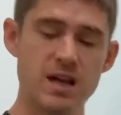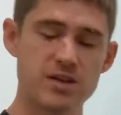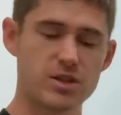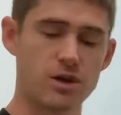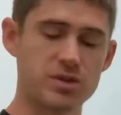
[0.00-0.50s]

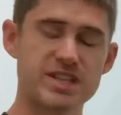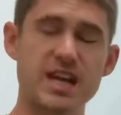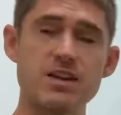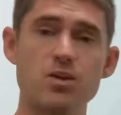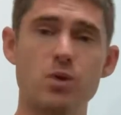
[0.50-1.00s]
So
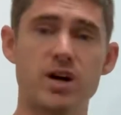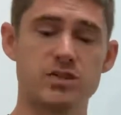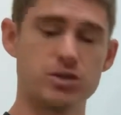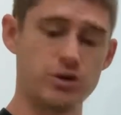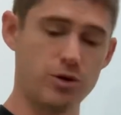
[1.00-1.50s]
say you
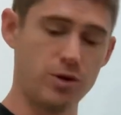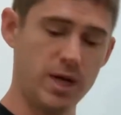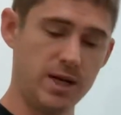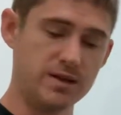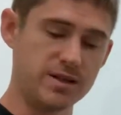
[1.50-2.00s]
want to
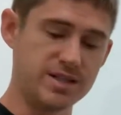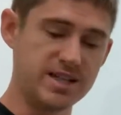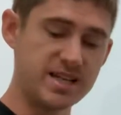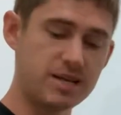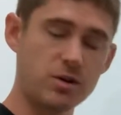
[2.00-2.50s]

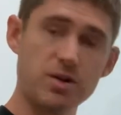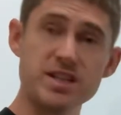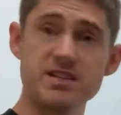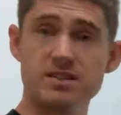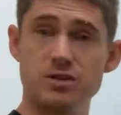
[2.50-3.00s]

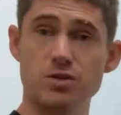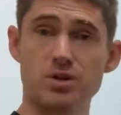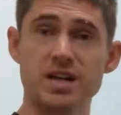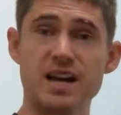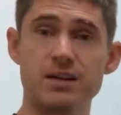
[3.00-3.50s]
decrease your
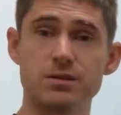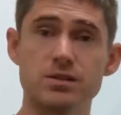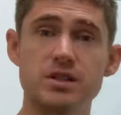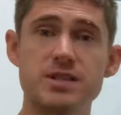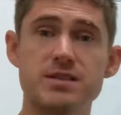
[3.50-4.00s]

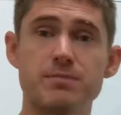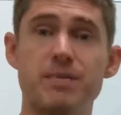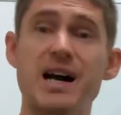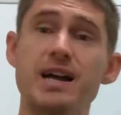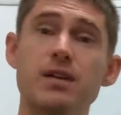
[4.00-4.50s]
calories
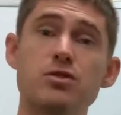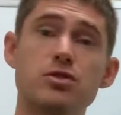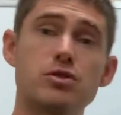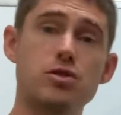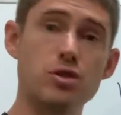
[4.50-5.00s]
by
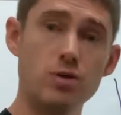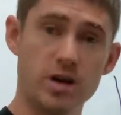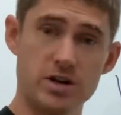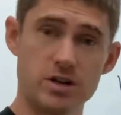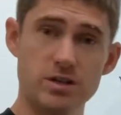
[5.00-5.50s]

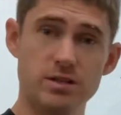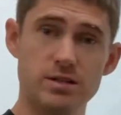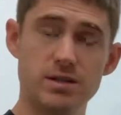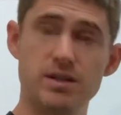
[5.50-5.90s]
200,